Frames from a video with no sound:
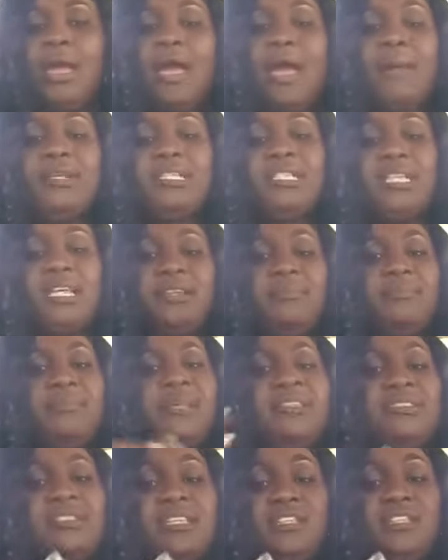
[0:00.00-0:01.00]
And me say the
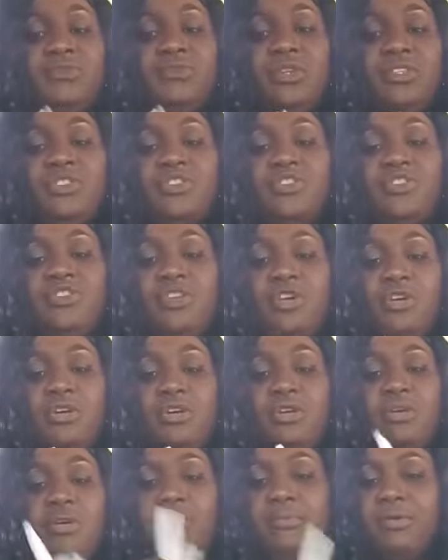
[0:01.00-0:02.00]
message was
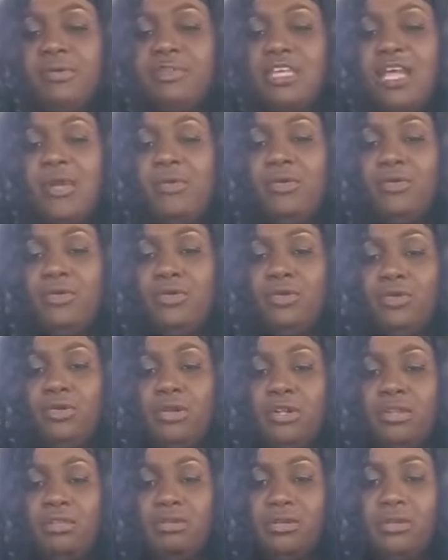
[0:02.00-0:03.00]
so, me say I want to cool
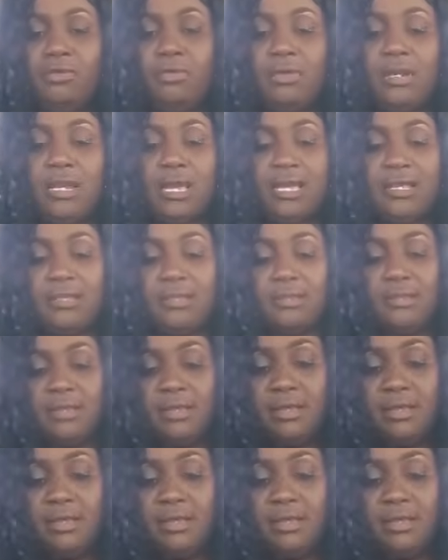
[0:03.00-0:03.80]
listen the whole life.